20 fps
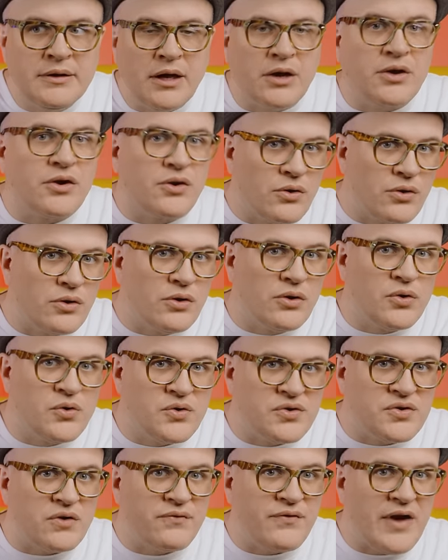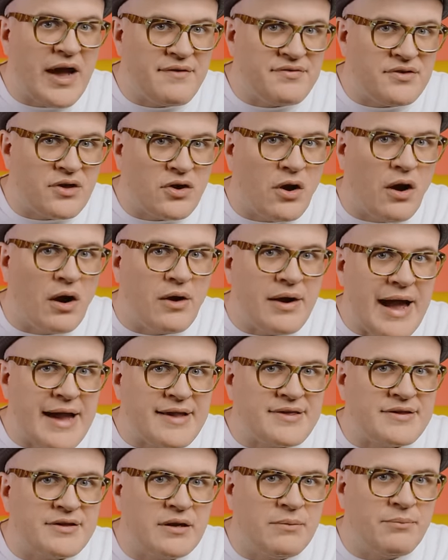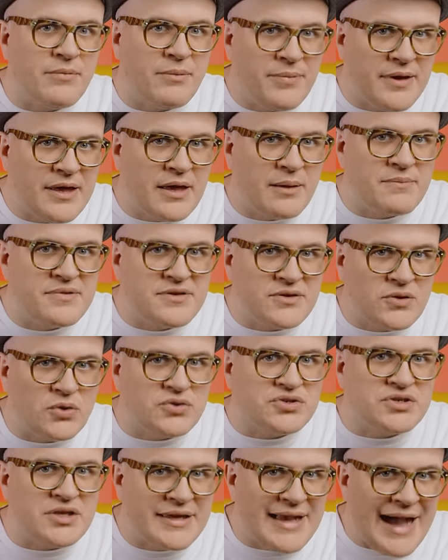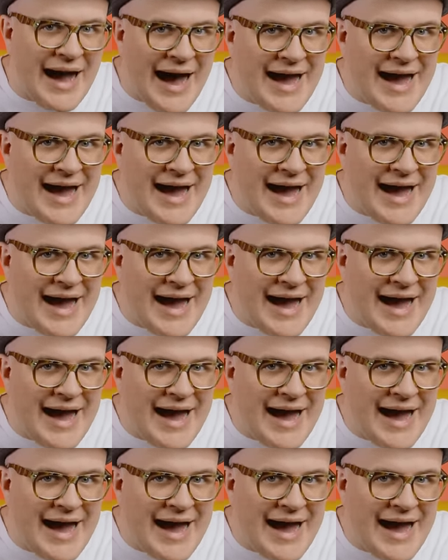a girl who survives a car accident but becomes socially